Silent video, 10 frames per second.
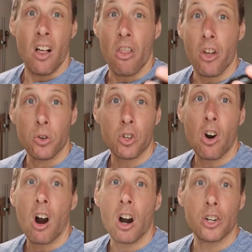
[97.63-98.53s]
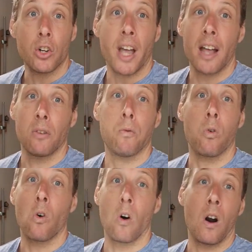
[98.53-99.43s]
And those are hard to get
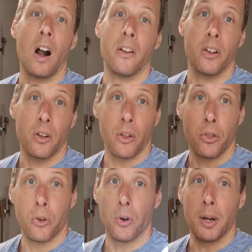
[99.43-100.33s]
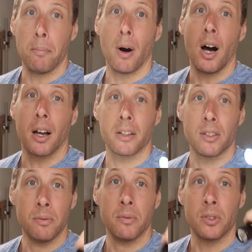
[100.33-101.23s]
for under 30
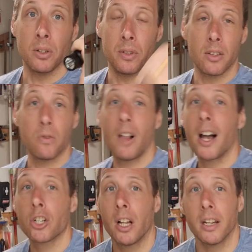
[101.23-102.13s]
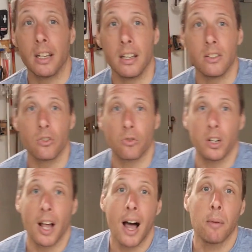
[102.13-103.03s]
bucks. So this flashlight is
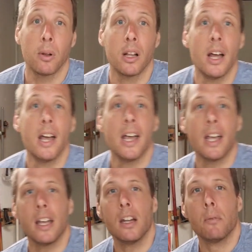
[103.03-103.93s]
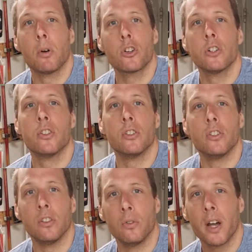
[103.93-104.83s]
reliable in emergency
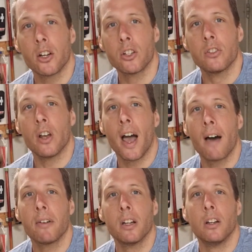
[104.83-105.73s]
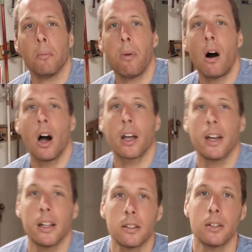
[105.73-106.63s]
situations. You have it in your
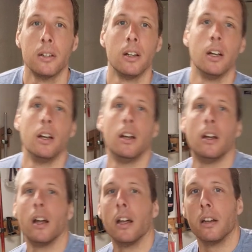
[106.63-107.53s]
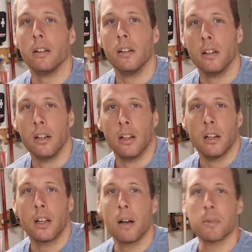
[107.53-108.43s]
pocket and it
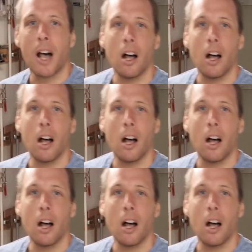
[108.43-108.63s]
comes